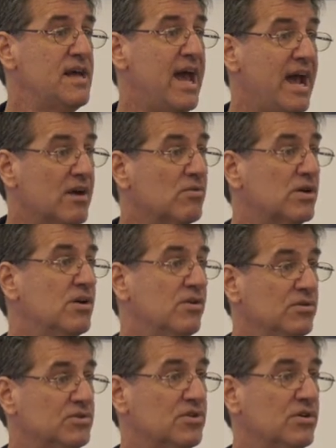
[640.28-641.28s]

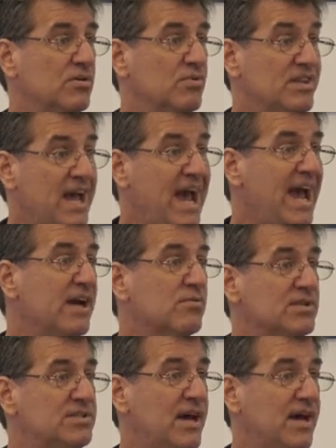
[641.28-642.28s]
agriculture with
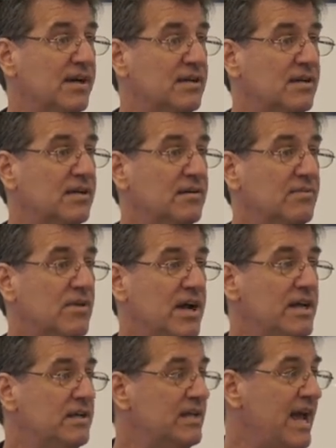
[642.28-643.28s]
agritech,
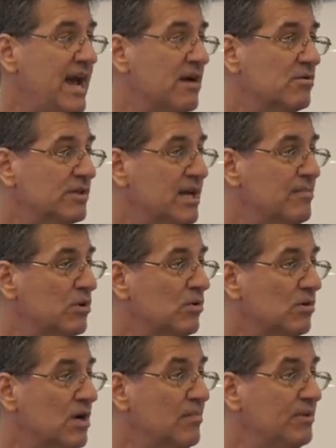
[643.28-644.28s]
right, and
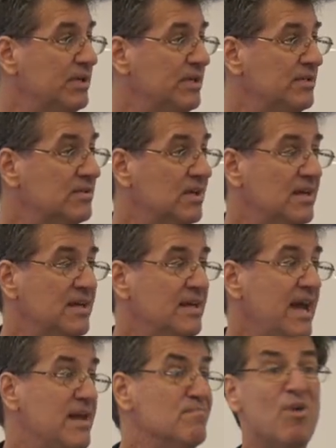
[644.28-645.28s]
agrochemical companies
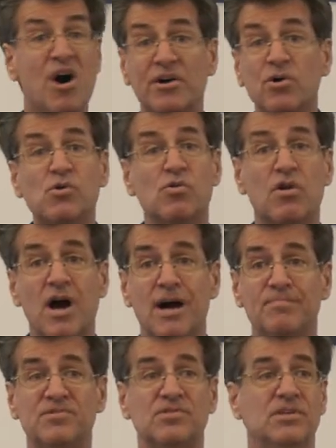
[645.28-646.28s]
and
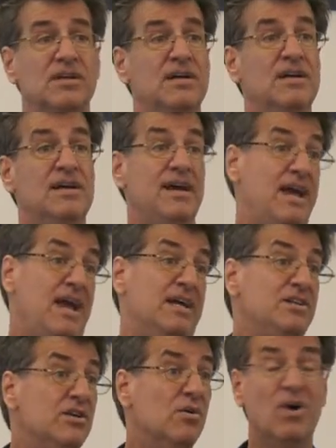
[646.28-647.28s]
monocrops.
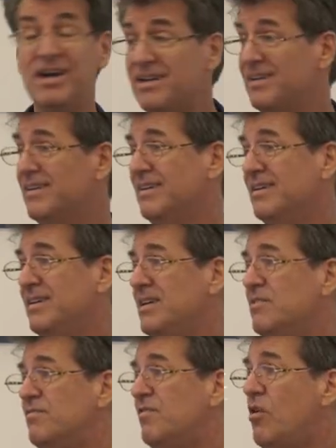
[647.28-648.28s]
And you know what?
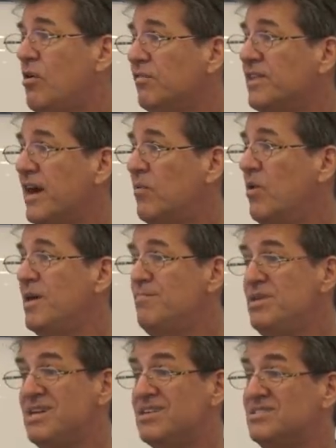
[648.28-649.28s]
It evolved that way
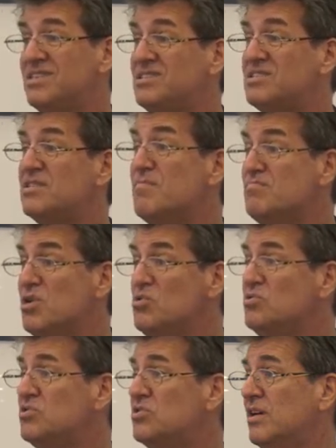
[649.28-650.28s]
because it's the
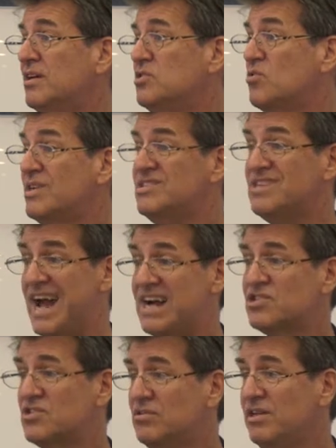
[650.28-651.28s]
most
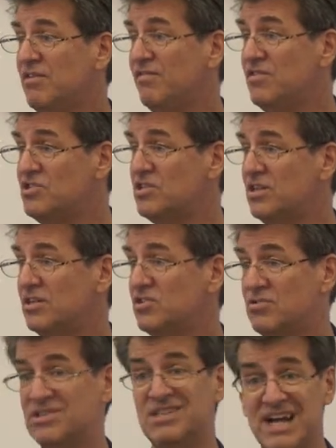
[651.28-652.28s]
transactionally efficient.
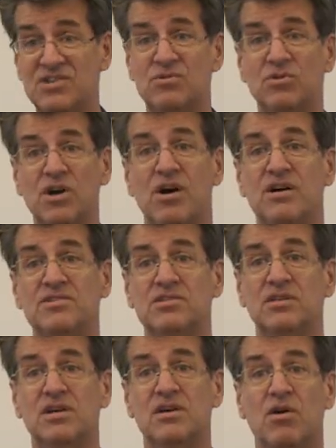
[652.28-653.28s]
Transactional
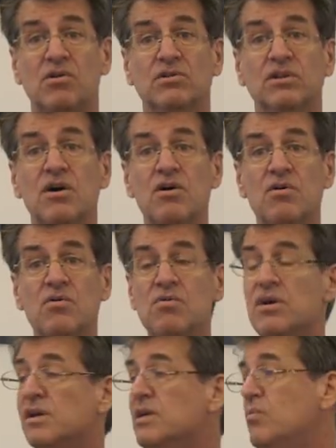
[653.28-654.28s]
costs are
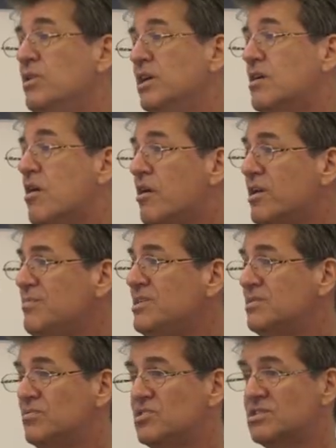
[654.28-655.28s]
low when
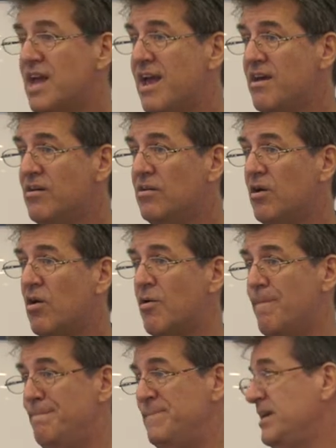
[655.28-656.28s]
economies of scale
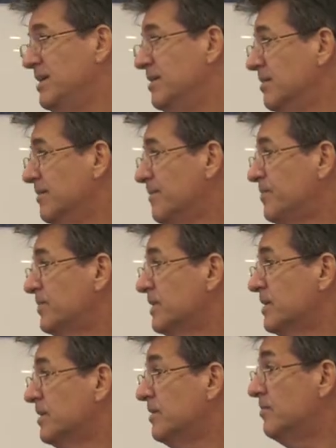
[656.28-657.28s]
are big,
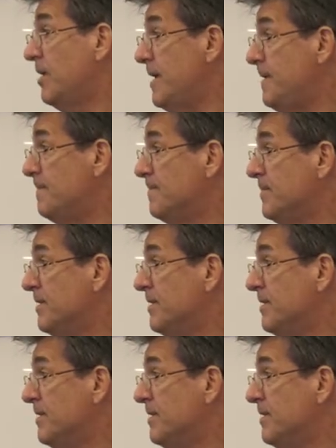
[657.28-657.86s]
right?